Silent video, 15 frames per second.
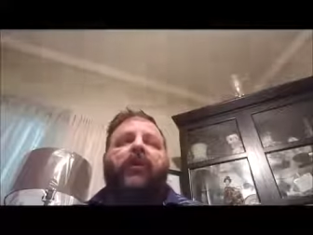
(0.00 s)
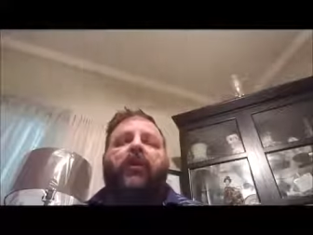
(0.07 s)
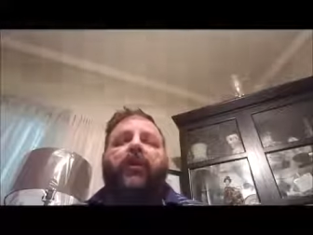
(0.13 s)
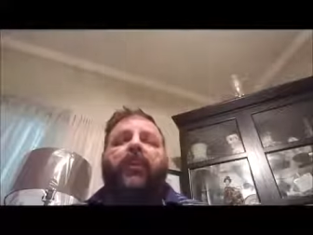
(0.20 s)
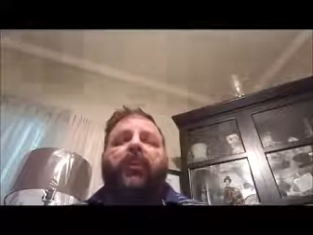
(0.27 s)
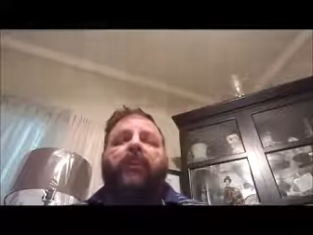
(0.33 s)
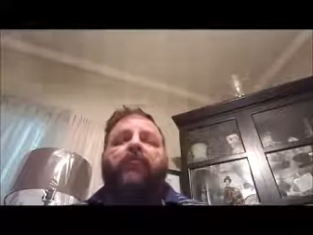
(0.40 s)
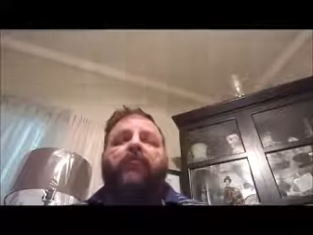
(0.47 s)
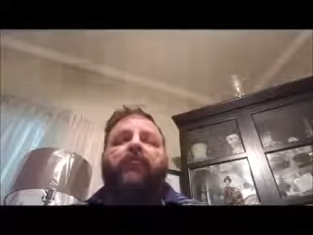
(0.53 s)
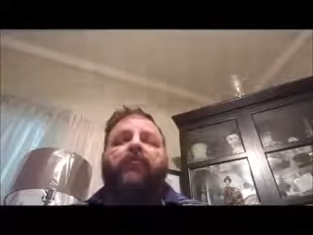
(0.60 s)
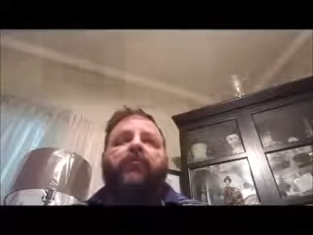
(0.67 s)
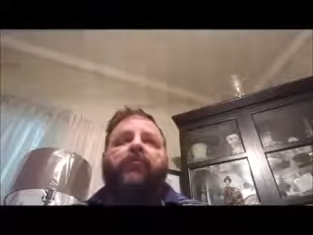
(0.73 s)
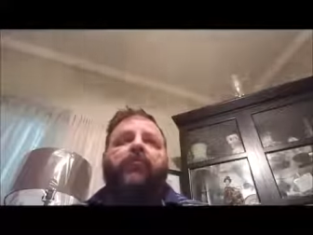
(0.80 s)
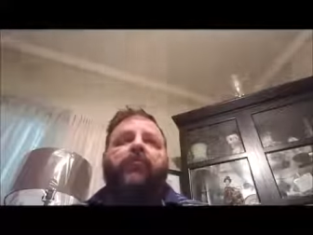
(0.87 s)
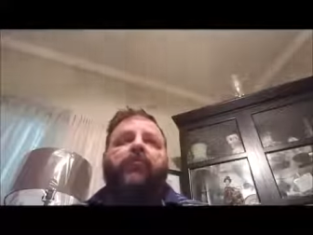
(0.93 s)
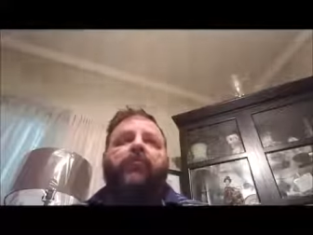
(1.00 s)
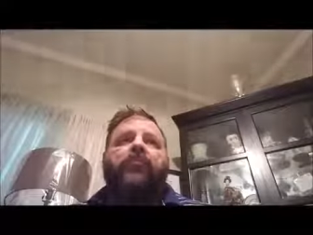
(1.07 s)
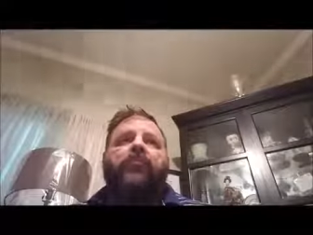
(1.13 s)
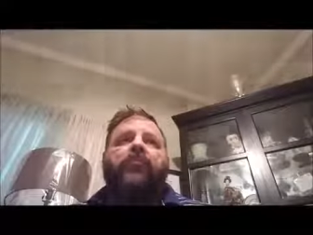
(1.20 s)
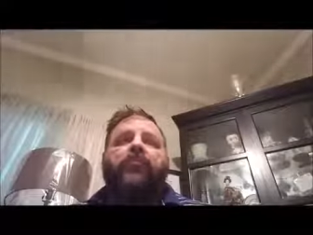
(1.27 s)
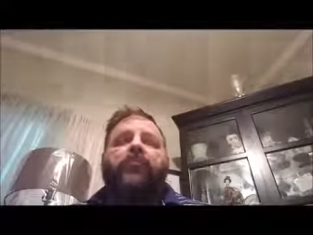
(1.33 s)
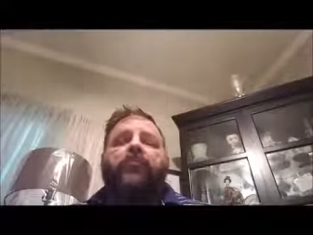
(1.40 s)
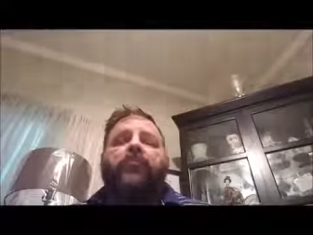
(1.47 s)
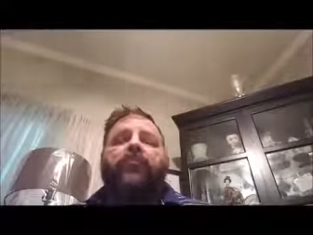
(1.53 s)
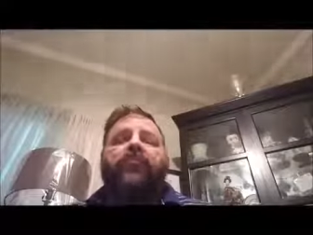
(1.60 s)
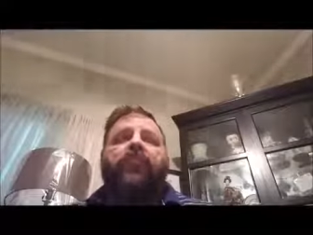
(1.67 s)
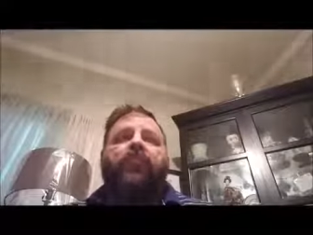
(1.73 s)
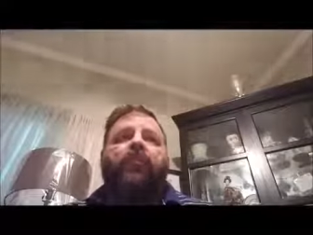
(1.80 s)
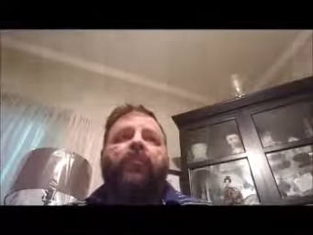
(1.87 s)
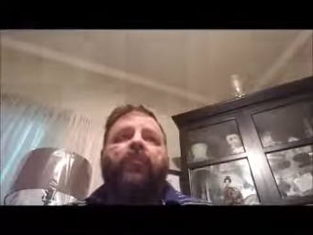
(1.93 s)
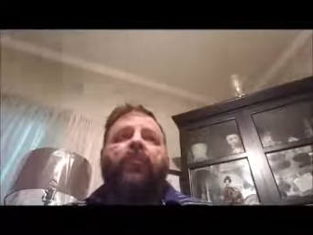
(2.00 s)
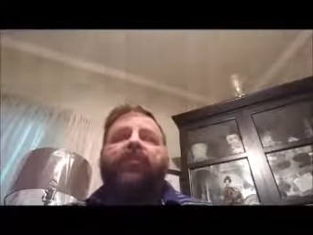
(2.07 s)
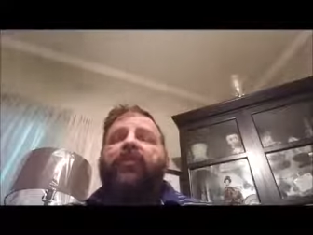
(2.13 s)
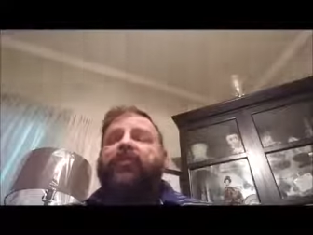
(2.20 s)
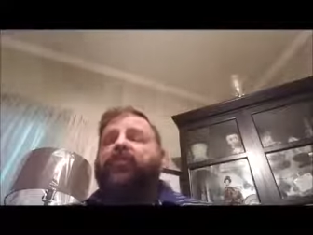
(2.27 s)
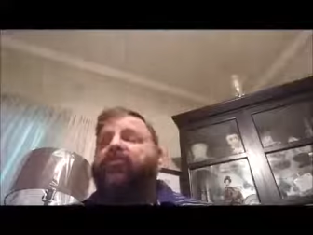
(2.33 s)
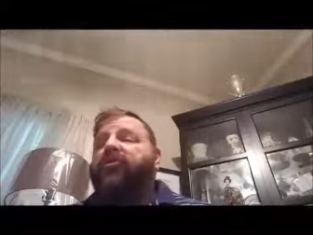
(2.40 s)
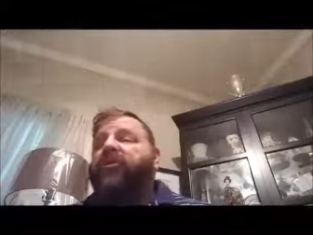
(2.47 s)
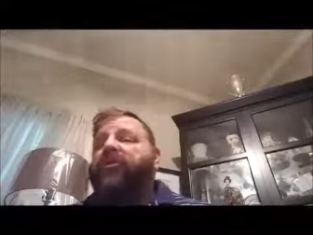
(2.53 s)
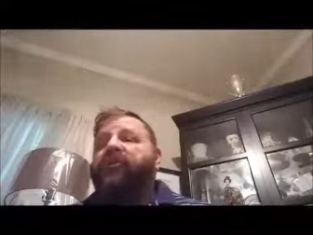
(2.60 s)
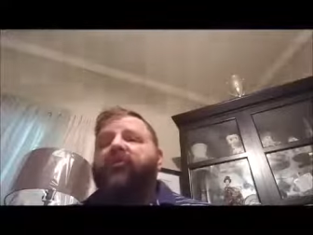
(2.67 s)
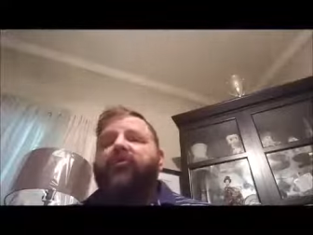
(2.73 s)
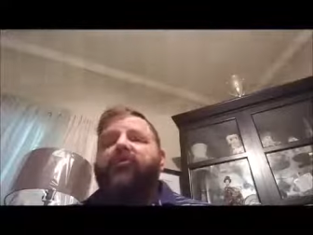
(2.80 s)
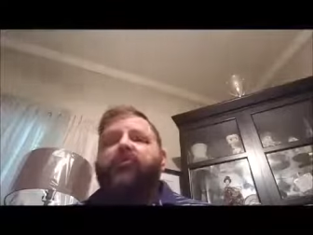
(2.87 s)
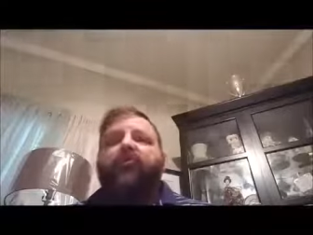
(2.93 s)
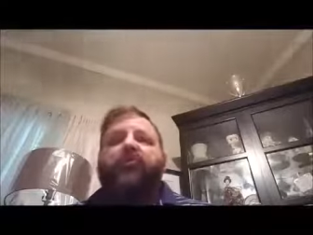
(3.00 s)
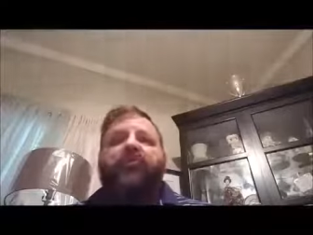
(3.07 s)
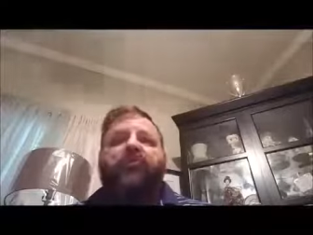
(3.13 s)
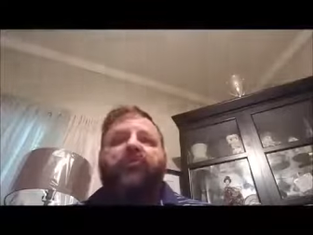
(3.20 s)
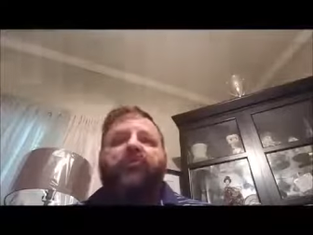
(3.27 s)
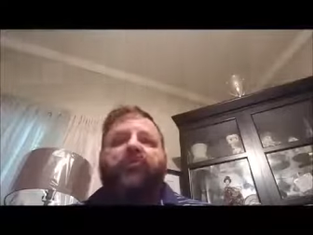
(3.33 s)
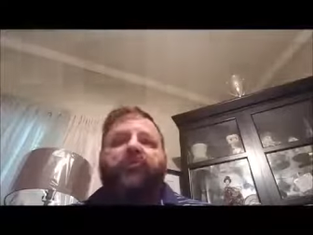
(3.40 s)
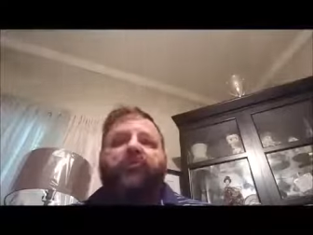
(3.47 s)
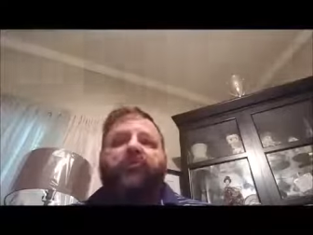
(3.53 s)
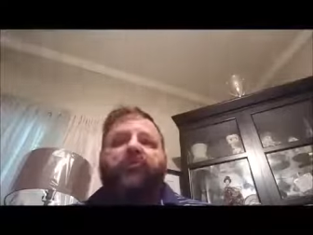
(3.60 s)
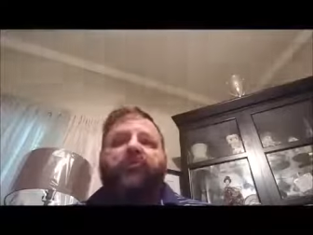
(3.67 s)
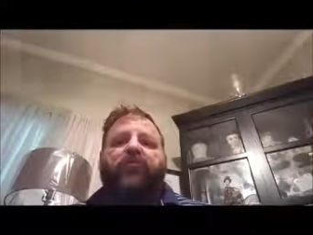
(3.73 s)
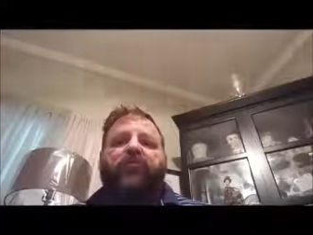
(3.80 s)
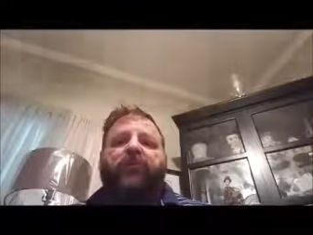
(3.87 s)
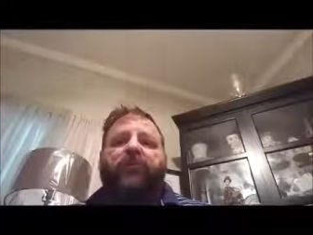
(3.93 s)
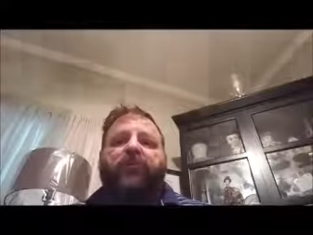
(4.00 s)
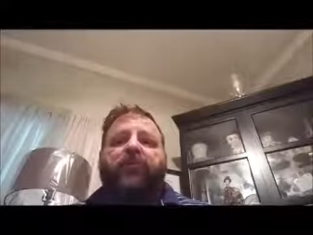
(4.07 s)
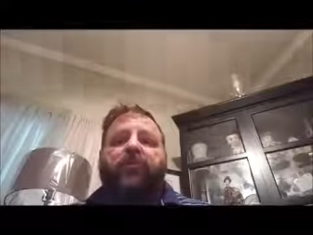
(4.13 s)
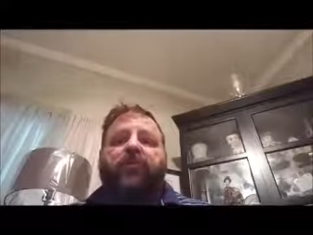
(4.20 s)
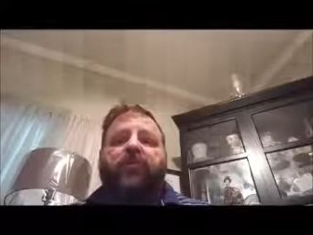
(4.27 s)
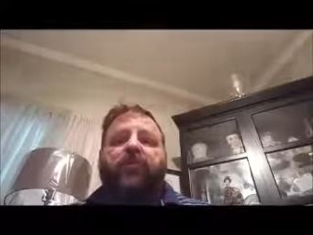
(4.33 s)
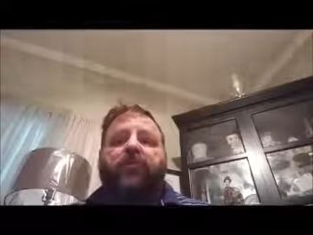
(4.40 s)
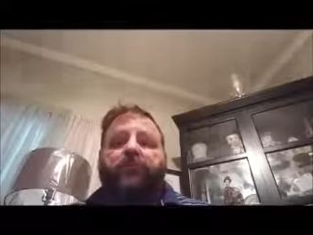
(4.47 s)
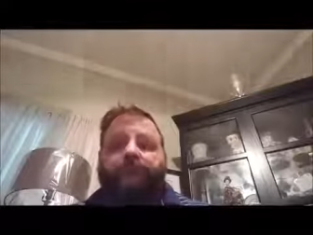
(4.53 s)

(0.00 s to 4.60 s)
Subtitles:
The number one thing you should never do with your shirt when it's dirty.